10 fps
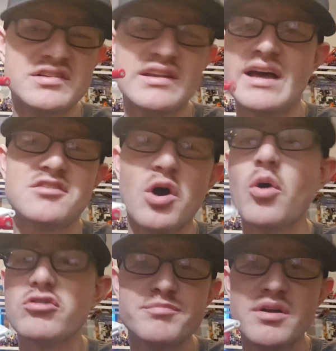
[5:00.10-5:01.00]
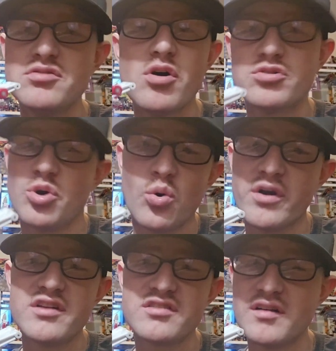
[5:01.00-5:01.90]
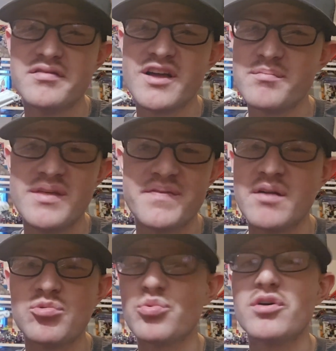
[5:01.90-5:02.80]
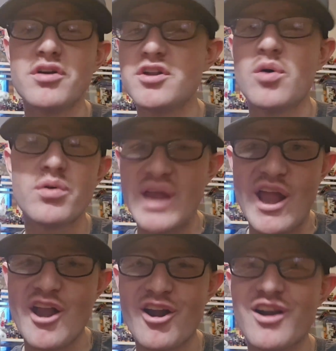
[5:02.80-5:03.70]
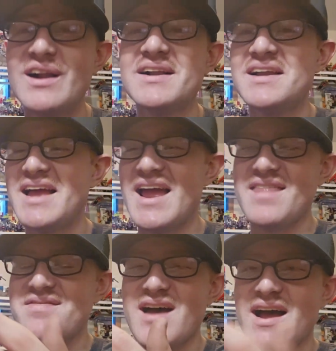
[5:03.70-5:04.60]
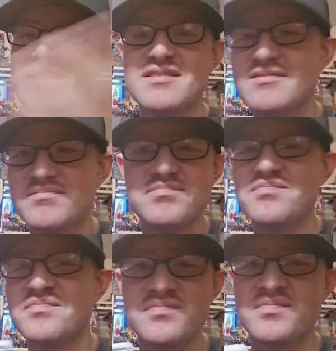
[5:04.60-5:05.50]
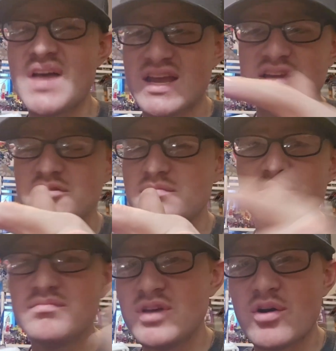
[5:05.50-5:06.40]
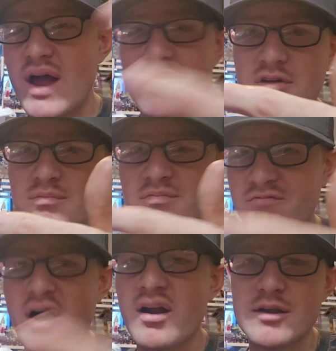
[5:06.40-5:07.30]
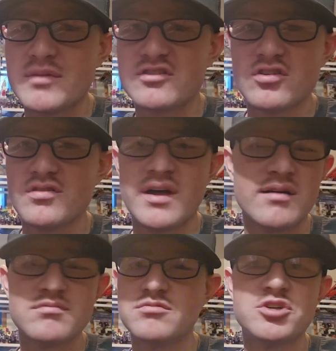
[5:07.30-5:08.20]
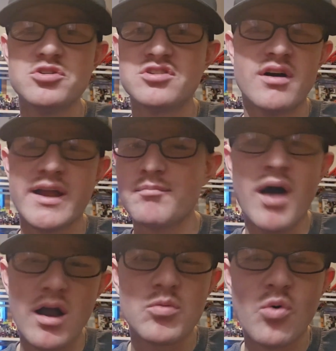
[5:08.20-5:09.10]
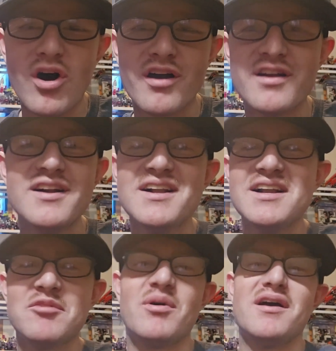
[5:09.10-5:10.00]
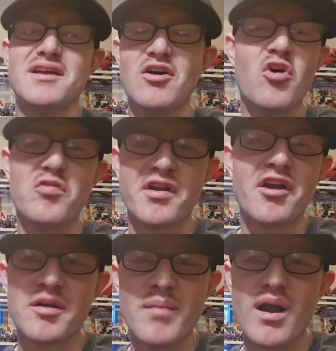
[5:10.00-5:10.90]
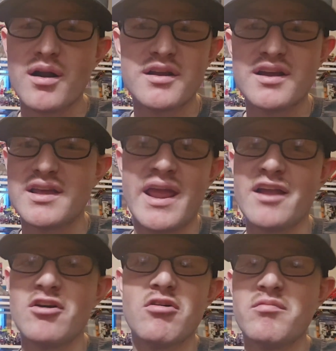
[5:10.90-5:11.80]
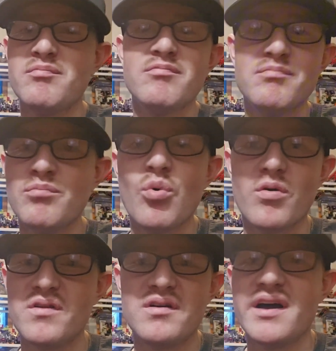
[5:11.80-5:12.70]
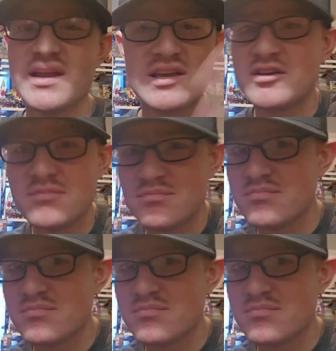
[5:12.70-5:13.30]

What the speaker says: that's always been notorious of them, that they really don't care, and that they can, have a firing missile that shoots at like Mach 1, when over here in America it can't go more than like